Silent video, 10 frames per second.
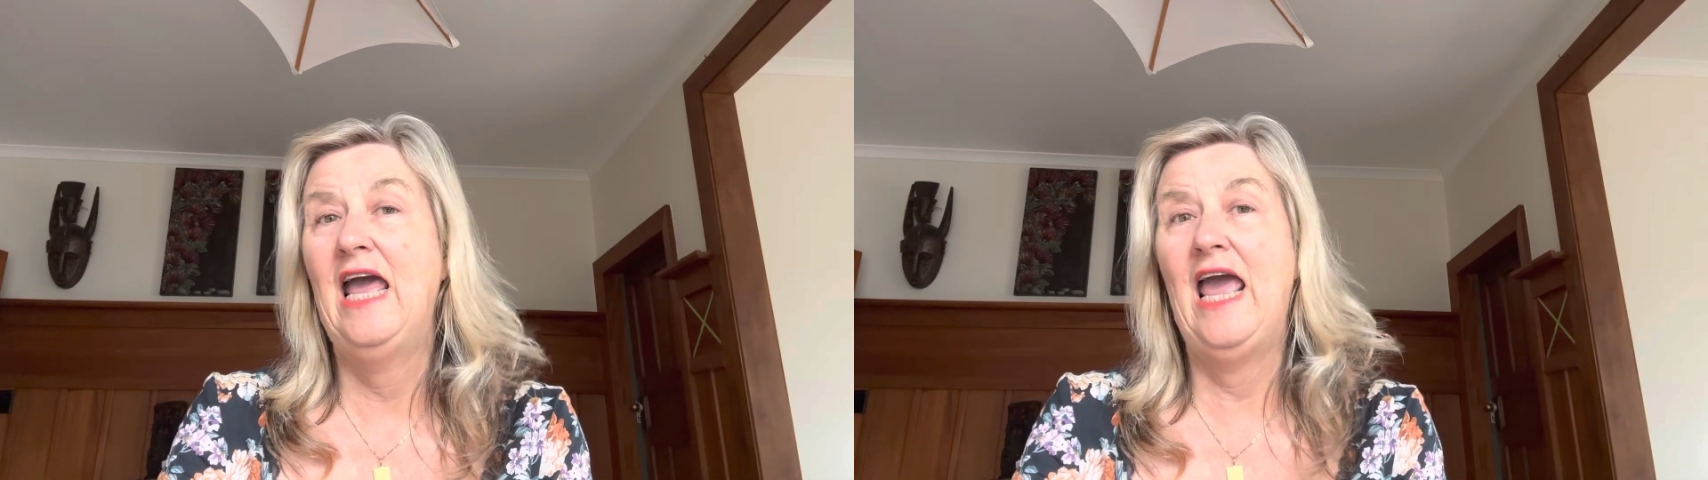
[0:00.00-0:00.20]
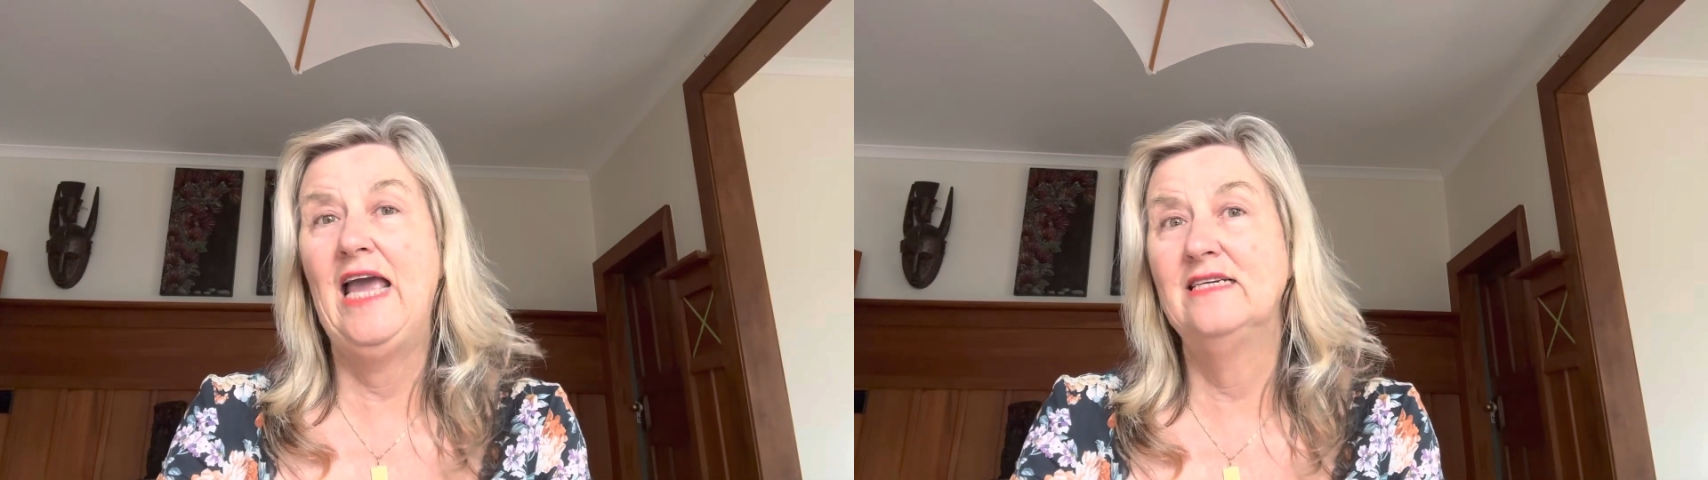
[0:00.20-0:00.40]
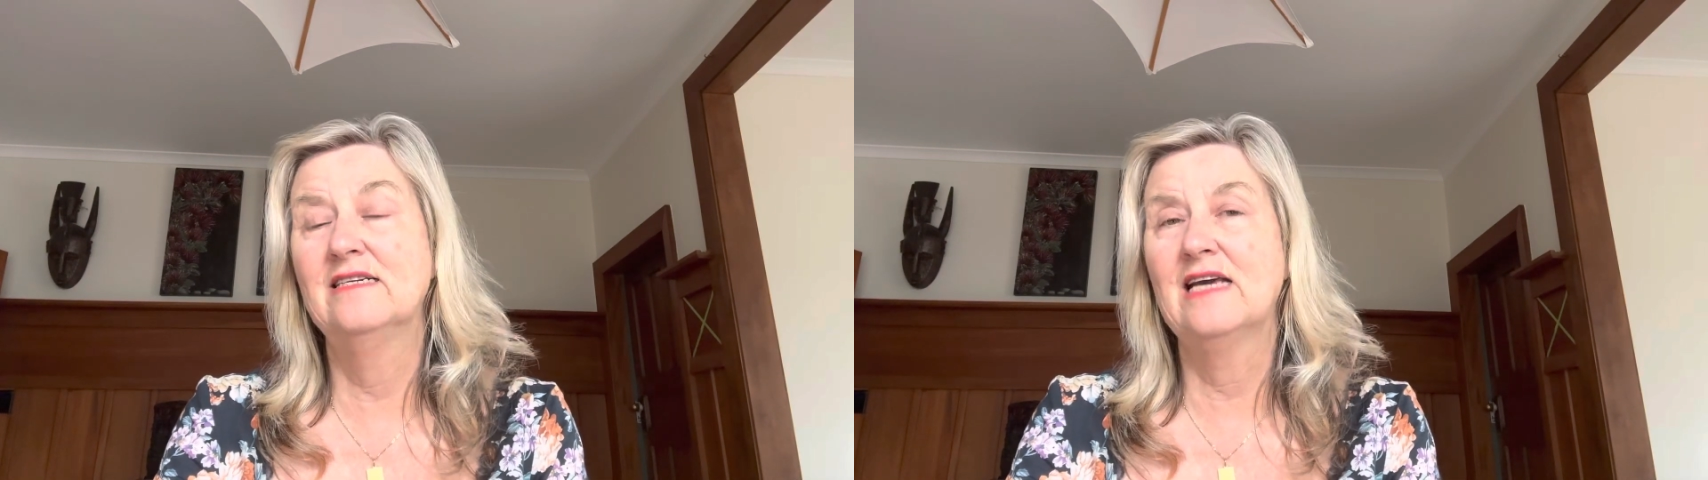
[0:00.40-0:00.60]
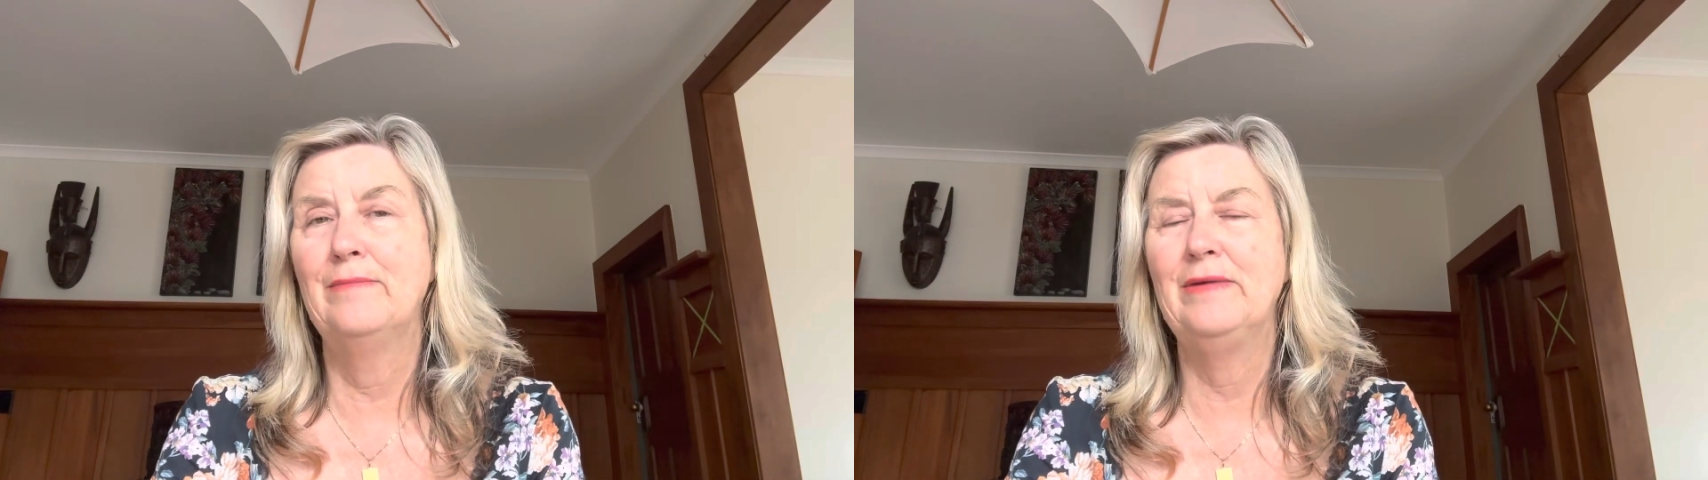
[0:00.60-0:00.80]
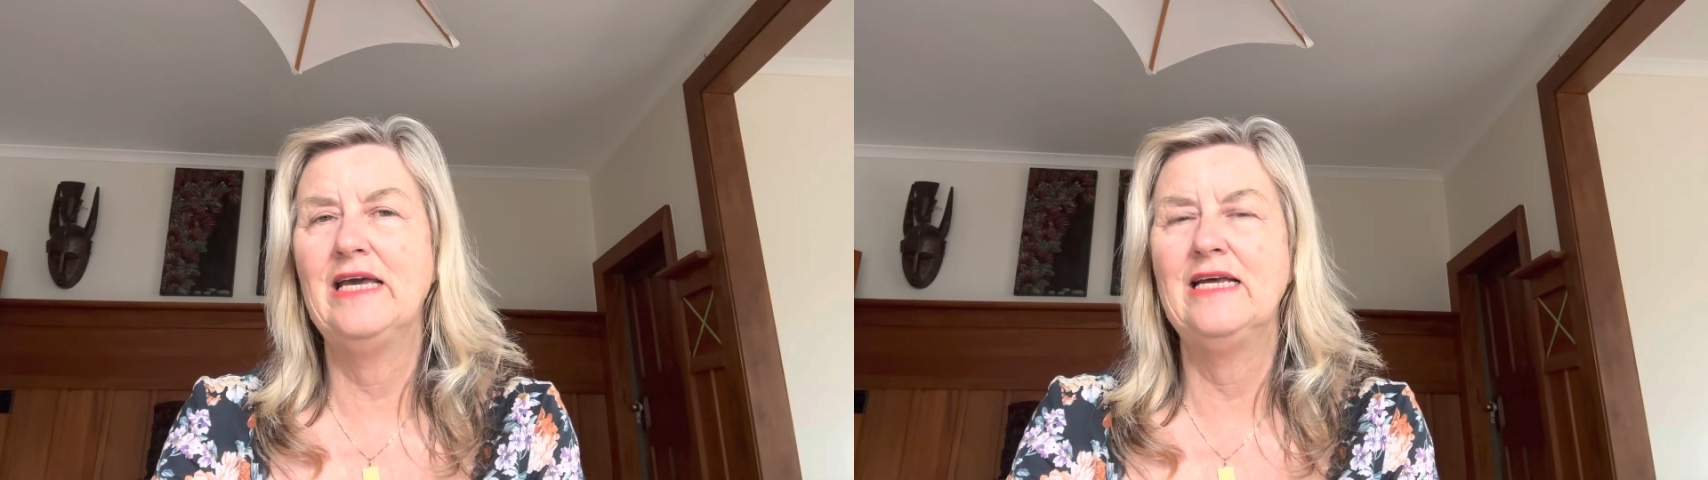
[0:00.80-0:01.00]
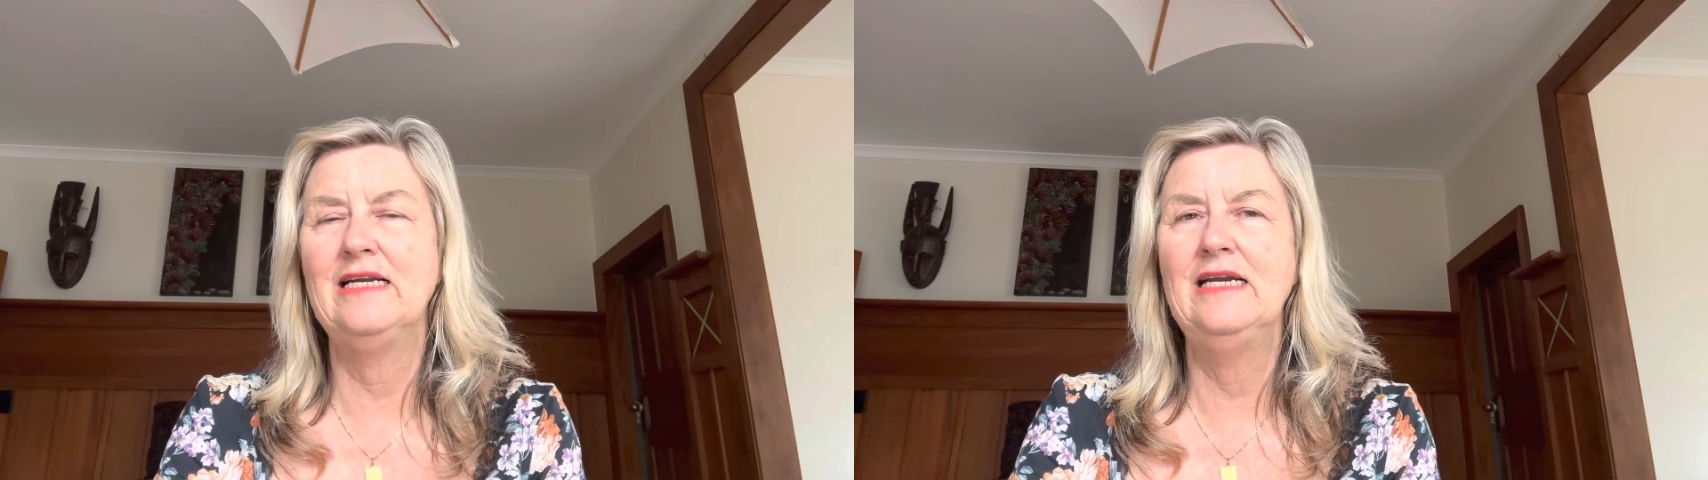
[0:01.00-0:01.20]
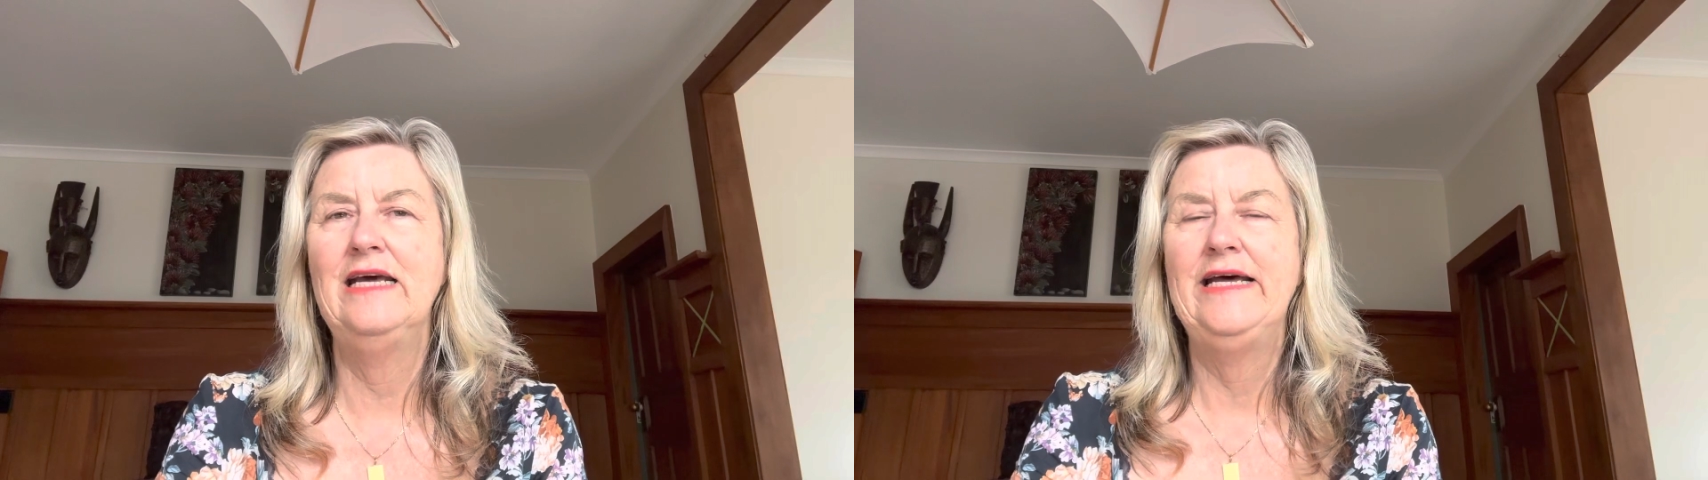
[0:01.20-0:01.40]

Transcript: and coming in,